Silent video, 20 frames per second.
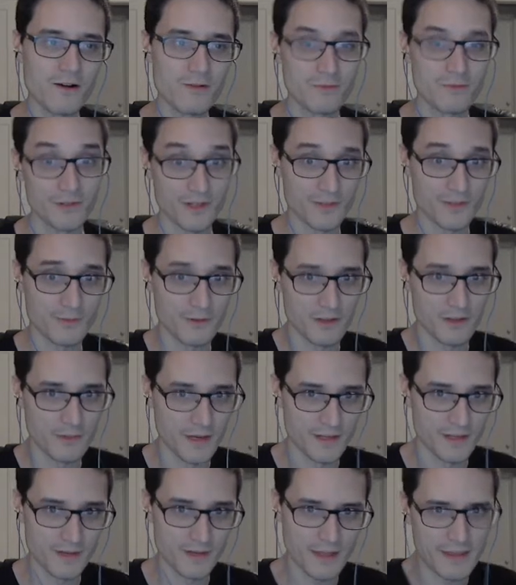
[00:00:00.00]
which is one of the
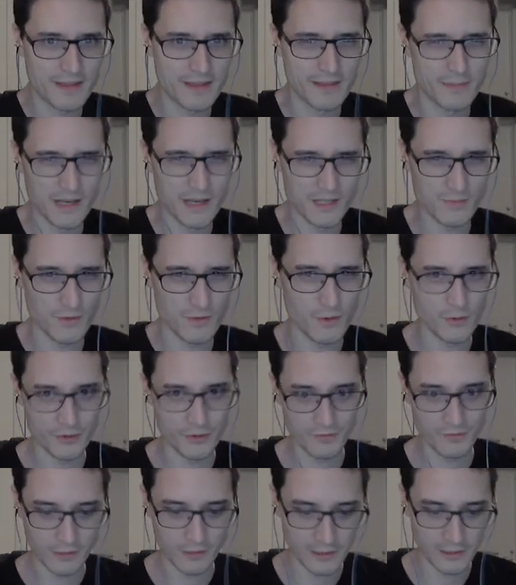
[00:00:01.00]
best, I think the best wall when you
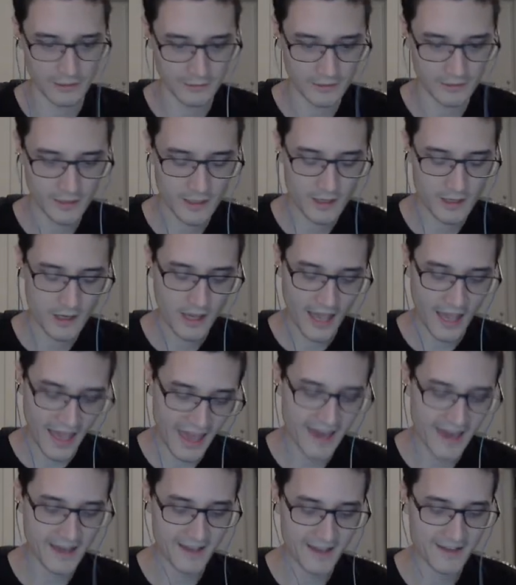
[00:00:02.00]
have full health,
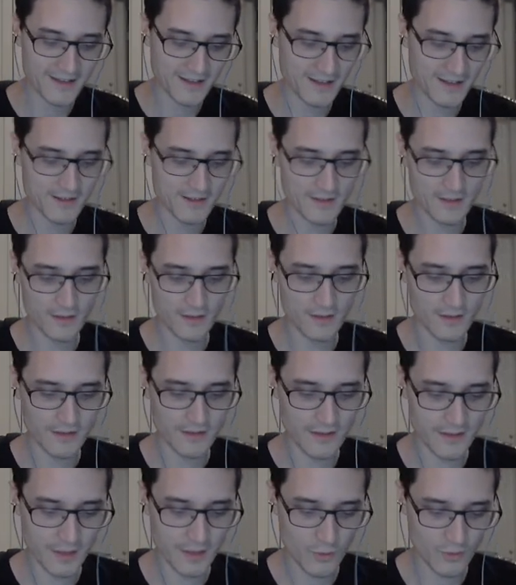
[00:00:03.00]
and
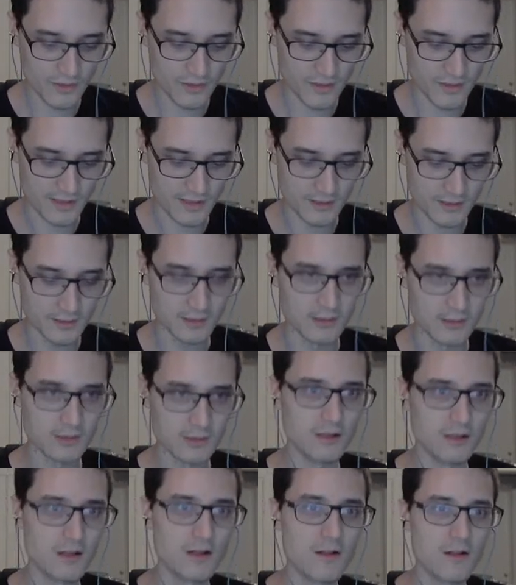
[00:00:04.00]
go into this
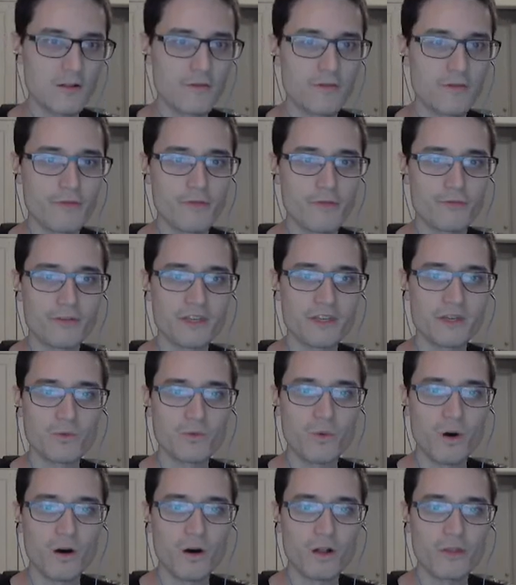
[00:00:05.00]
little
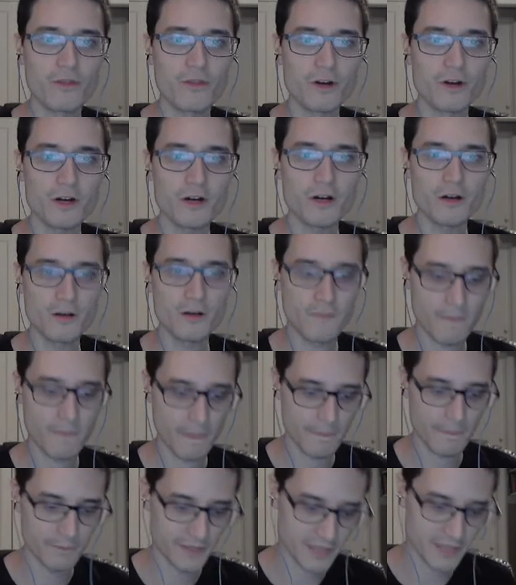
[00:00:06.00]
3-wall nook
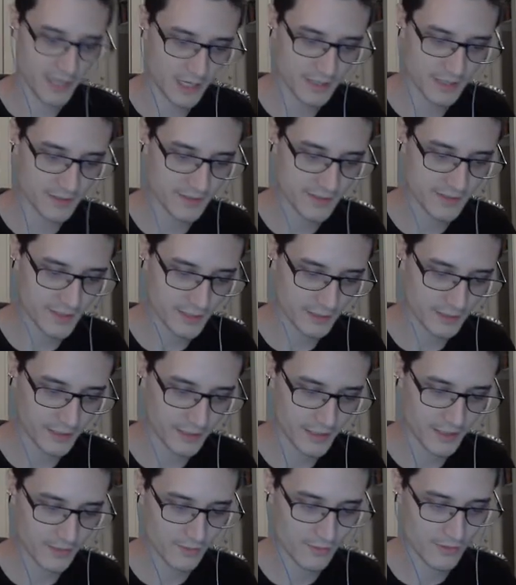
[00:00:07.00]
because it
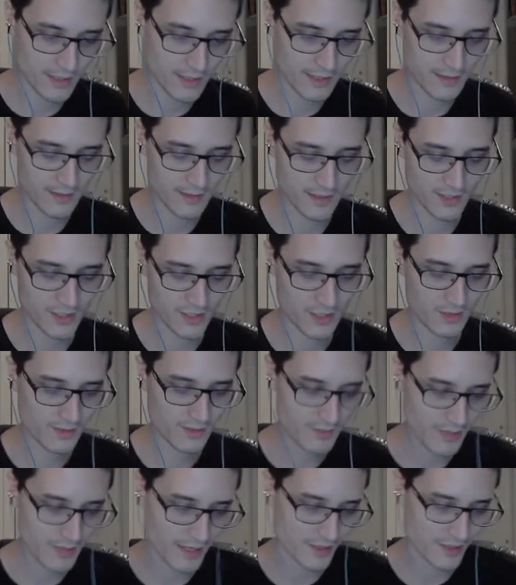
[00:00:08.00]
lets you get this
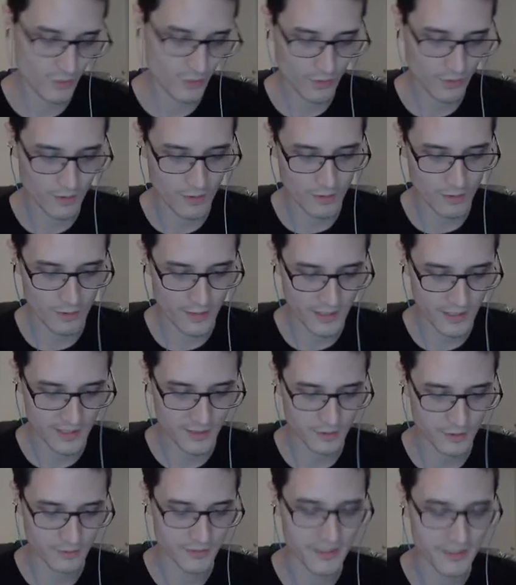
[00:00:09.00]
Tesoro
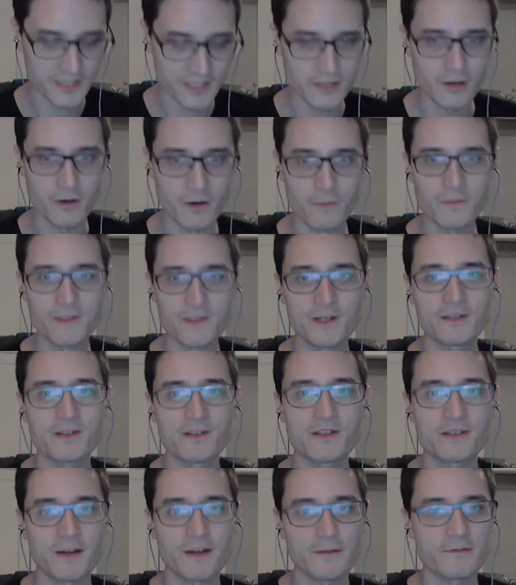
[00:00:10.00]
Escondido. It's good to
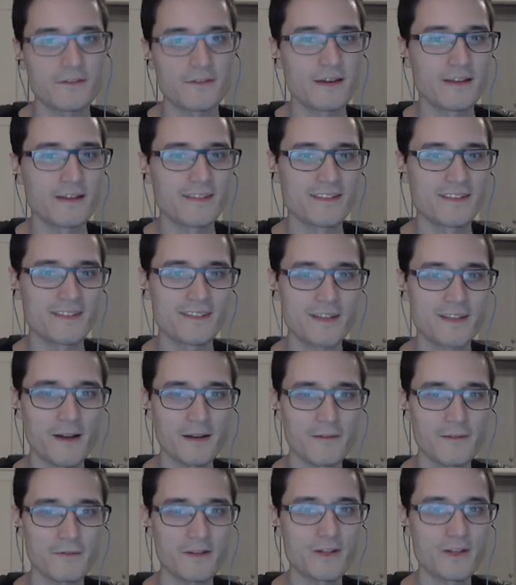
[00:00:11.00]
scout for that.
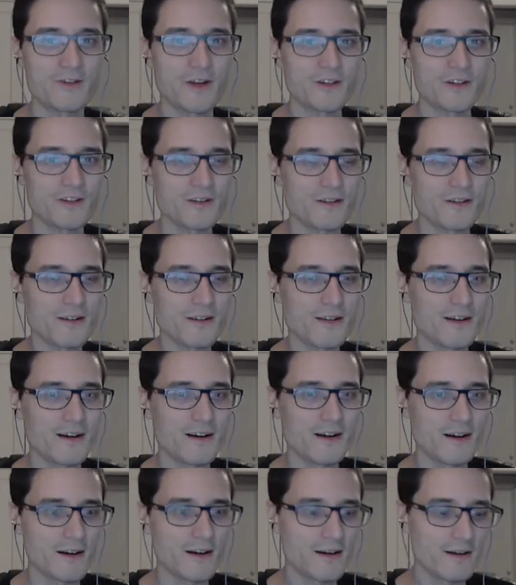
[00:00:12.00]
Scouting for the treasure
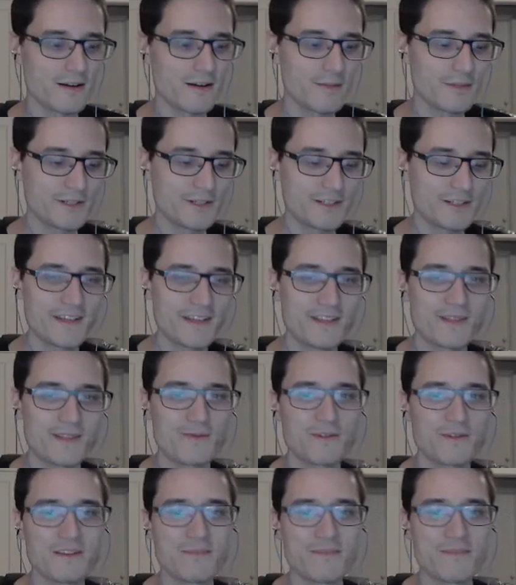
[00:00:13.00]
abilities is one
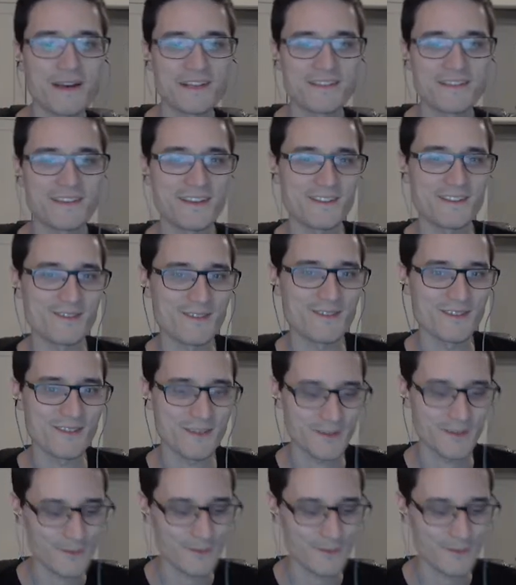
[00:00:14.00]
of the best things you can do.